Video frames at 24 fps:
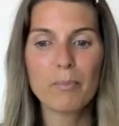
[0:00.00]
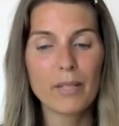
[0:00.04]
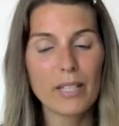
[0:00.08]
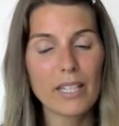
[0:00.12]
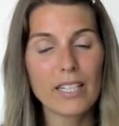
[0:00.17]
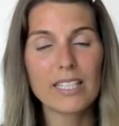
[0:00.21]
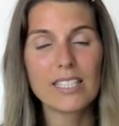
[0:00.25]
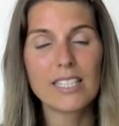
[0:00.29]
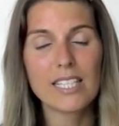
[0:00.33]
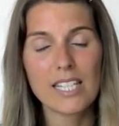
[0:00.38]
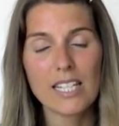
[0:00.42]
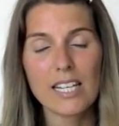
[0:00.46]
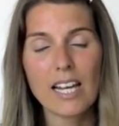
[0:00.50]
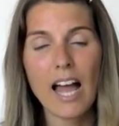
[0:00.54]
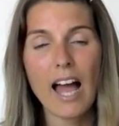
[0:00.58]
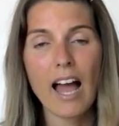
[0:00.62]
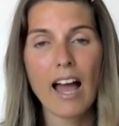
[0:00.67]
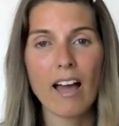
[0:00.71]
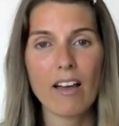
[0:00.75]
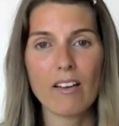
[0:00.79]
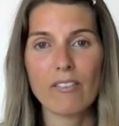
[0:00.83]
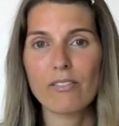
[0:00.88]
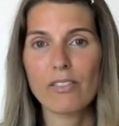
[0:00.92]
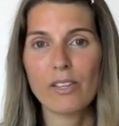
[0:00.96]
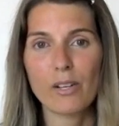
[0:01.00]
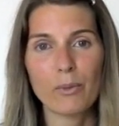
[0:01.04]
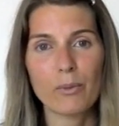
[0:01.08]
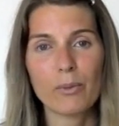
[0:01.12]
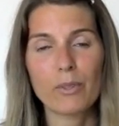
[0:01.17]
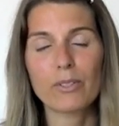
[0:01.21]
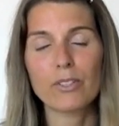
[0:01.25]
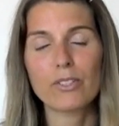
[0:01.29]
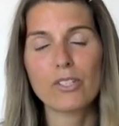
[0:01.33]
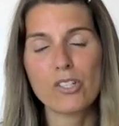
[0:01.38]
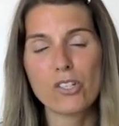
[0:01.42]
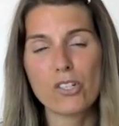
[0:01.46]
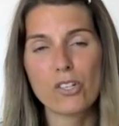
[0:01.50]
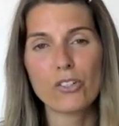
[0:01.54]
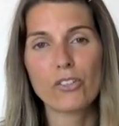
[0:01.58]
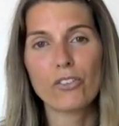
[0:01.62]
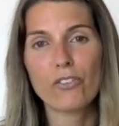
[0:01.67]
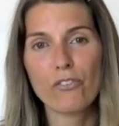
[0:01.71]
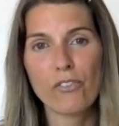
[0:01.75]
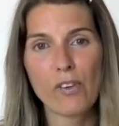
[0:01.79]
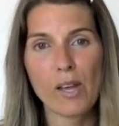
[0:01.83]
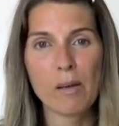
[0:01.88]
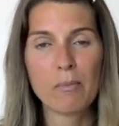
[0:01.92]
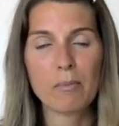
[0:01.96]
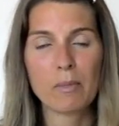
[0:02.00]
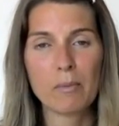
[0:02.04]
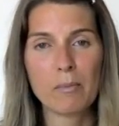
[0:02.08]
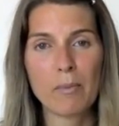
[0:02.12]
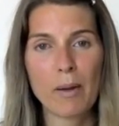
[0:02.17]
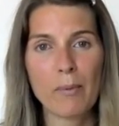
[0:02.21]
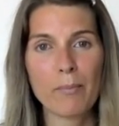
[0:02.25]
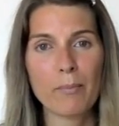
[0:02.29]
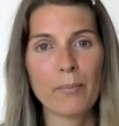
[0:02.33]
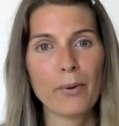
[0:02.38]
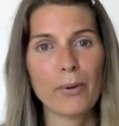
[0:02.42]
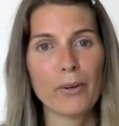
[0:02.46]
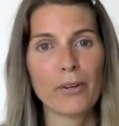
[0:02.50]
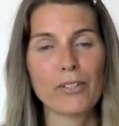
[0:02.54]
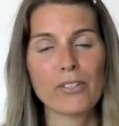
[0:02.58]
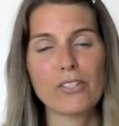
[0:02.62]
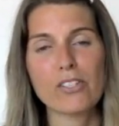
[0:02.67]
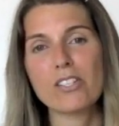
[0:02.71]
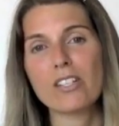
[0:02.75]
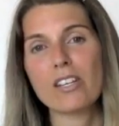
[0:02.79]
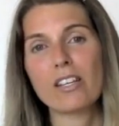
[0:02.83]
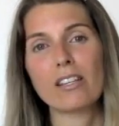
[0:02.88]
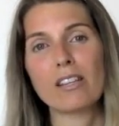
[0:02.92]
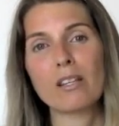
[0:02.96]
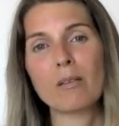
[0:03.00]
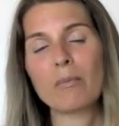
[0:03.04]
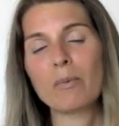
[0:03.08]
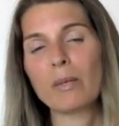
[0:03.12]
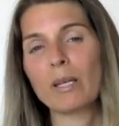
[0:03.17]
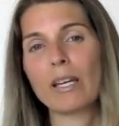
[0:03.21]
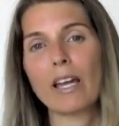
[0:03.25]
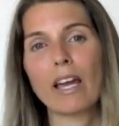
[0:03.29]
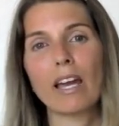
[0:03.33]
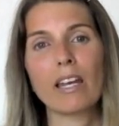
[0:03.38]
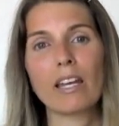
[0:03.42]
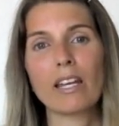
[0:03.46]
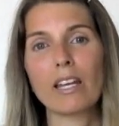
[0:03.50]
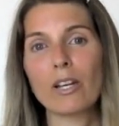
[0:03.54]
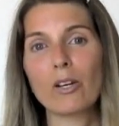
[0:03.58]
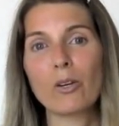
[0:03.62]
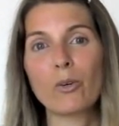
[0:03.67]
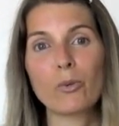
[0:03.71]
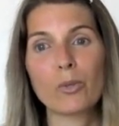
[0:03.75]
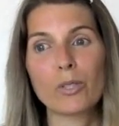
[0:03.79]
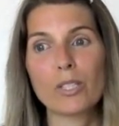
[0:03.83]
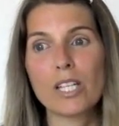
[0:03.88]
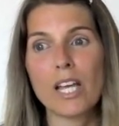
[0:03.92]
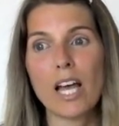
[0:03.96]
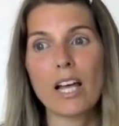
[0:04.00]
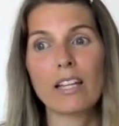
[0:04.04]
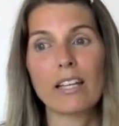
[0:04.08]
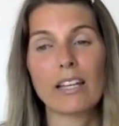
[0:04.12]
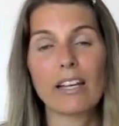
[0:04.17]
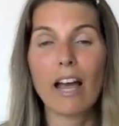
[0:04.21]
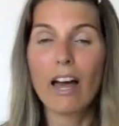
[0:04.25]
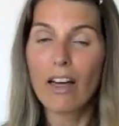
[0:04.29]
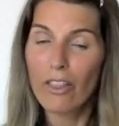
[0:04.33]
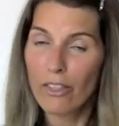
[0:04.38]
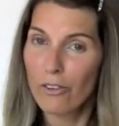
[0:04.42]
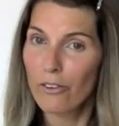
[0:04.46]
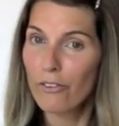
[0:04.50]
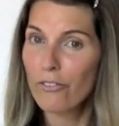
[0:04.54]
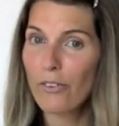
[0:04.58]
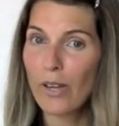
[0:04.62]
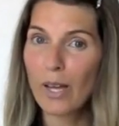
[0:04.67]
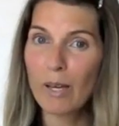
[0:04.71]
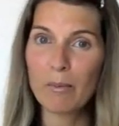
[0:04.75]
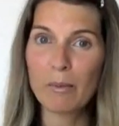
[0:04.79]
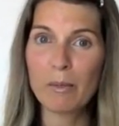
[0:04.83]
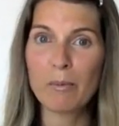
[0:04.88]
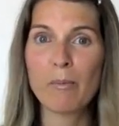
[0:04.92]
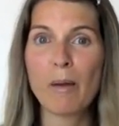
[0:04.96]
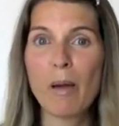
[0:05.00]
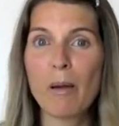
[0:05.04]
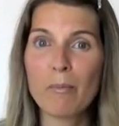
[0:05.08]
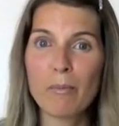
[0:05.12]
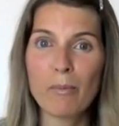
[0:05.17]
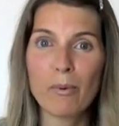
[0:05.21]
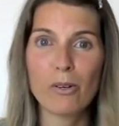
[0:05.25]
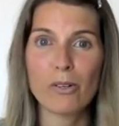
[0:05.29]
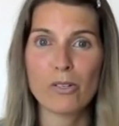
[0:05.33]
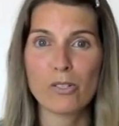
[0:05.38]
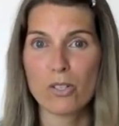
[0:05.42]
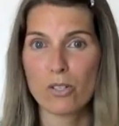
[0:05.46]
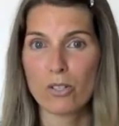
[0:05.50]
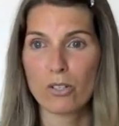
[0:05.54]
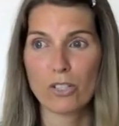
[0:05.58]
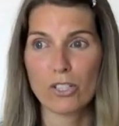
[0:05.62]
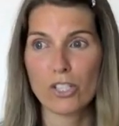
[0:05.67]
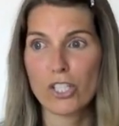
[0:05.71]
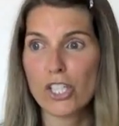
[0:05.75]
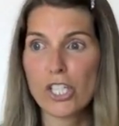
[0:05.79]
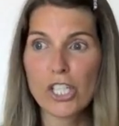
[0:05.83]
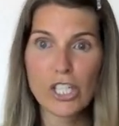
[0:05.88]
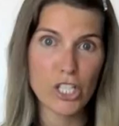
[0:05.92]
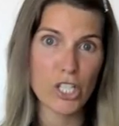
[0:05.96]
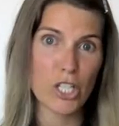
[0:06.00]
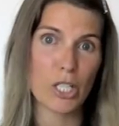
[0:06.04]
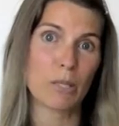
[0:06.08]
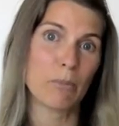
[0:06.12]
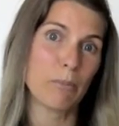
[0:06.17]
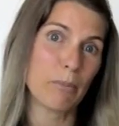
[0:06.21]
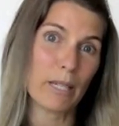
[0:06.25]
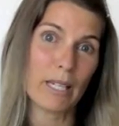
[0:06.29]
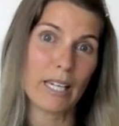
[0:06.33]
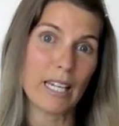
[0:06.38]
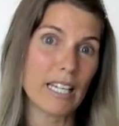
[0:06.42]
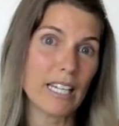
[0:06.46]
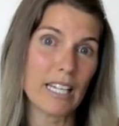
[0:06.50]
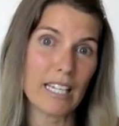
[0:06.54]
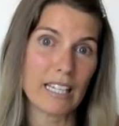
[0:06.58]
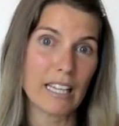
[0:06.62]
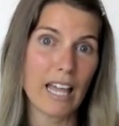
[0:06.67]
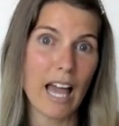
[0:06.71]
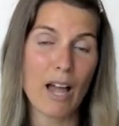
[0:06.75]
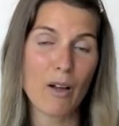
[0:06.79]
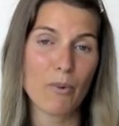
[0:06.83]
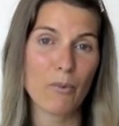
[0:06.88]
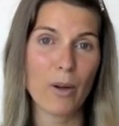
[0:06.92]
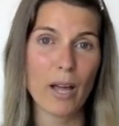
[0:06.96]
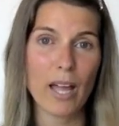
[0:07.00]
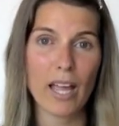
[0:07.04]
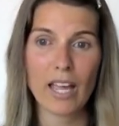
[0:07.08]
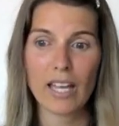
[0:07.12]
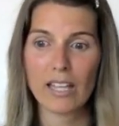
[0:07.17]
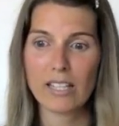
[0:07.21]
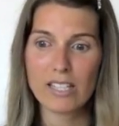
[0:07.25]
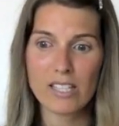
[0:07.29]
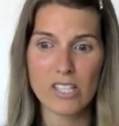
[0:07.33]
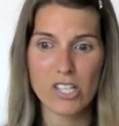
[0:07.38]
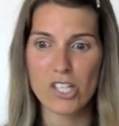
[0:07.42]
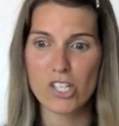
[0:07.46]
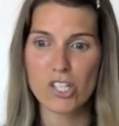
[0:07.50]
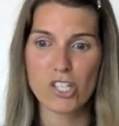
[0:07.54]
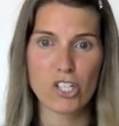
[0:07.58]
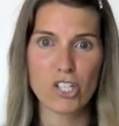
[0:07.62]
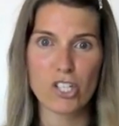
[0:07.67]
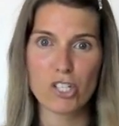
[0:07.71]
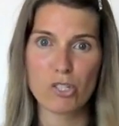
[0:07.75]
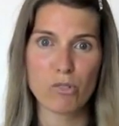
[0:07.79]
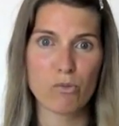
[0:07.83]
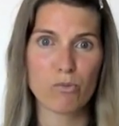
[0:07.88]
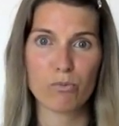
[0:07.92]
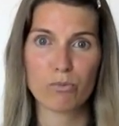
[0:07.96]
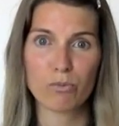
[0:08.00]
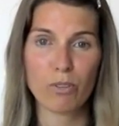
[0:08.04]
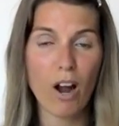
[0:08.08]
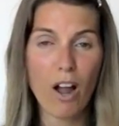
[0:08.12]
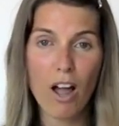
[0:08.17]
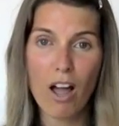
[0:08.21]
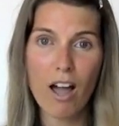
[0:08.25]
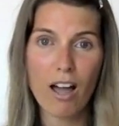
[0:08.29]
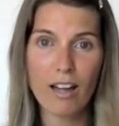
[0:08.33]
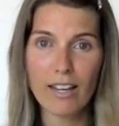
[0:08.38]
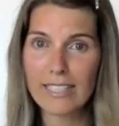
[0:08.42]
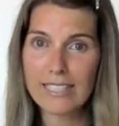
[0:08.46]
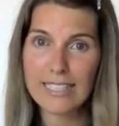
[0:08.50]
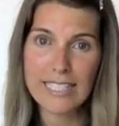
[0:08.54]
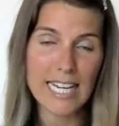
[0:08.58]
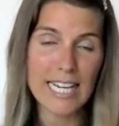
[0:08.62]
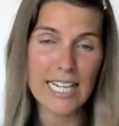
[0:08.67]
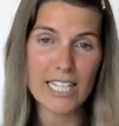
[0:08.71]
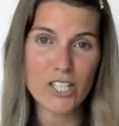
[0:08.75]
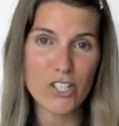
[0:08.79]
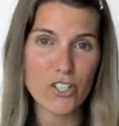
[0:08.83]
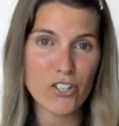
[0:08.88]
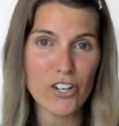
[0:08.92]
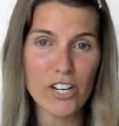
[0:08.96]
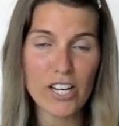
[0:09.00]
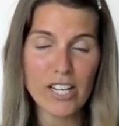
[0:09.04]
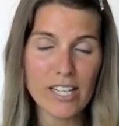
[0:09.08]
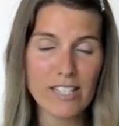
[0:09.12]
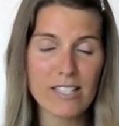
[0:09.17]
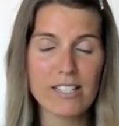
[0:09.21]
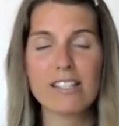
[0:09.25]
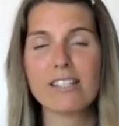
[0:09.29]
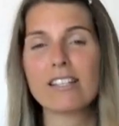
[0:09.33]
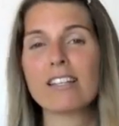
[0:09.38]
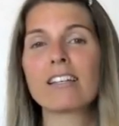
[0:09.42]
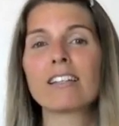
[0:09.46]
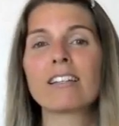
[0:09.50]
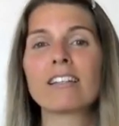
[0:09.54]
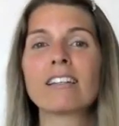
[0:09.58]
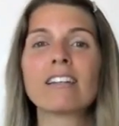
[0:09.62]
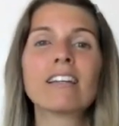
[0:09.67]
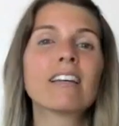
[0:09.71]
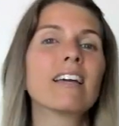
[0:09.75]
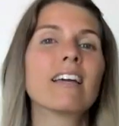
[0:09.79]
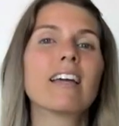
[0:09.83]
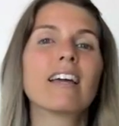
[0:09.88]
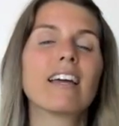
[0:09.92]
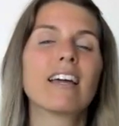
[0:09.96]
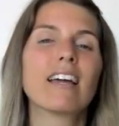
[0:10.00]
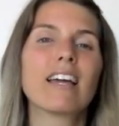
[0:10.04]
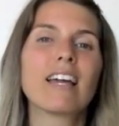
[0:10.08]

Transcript: But I did have, there were certain family members in the beginning who were telling other family members, she shouldn't be eating that way, this is just wrong and dangerous, and